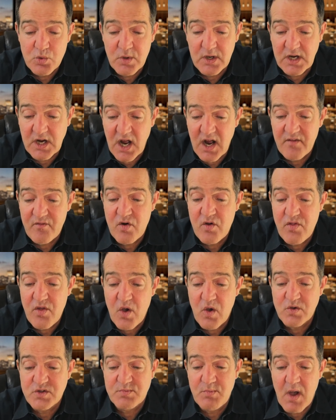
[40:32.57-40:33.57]
to recover
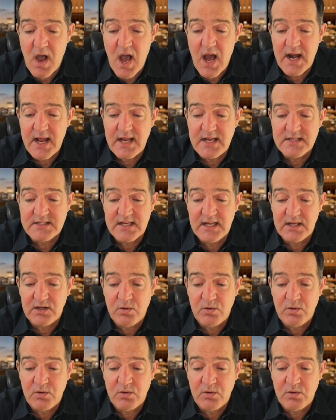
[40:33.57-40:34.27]
those bodies,